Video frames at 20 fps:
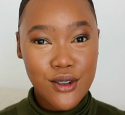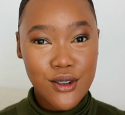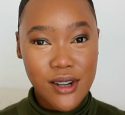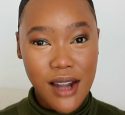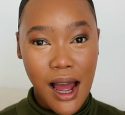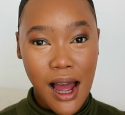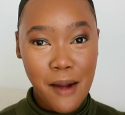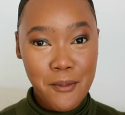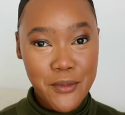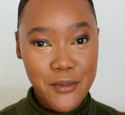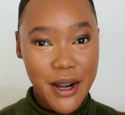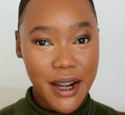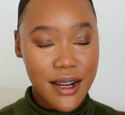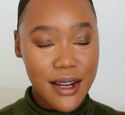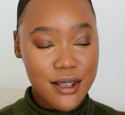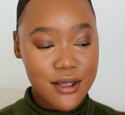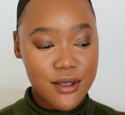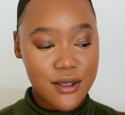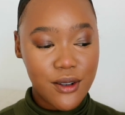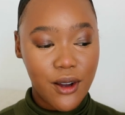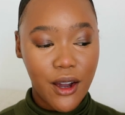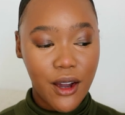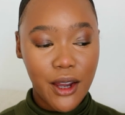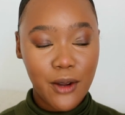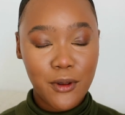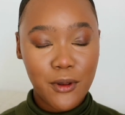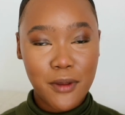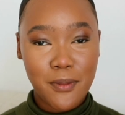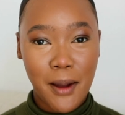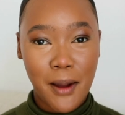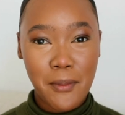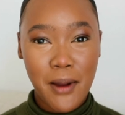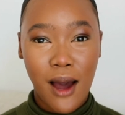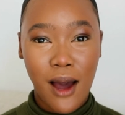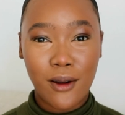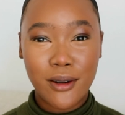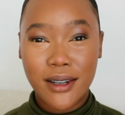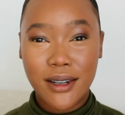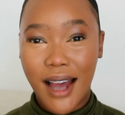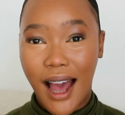so now I'm ready to go in with my
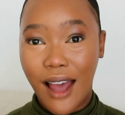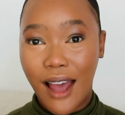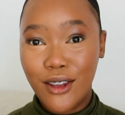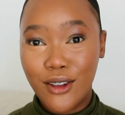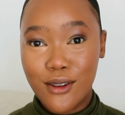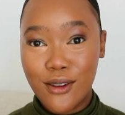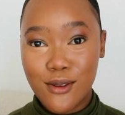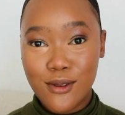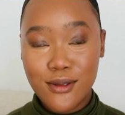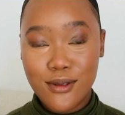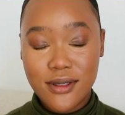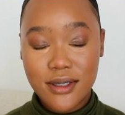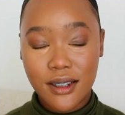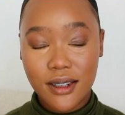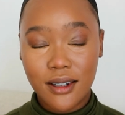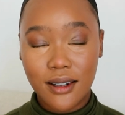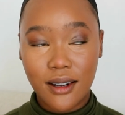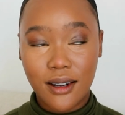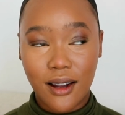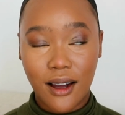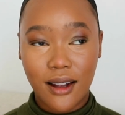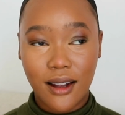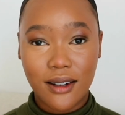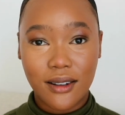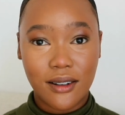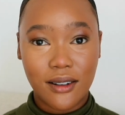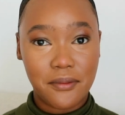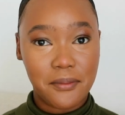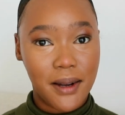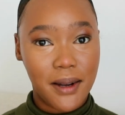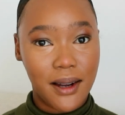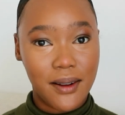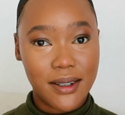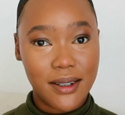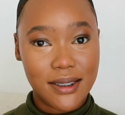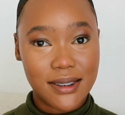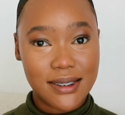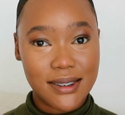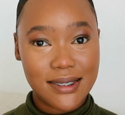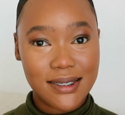powder. I use a lot of
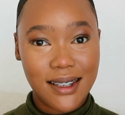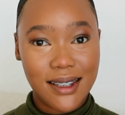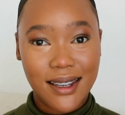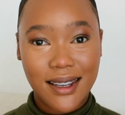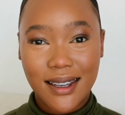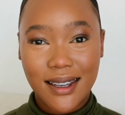powders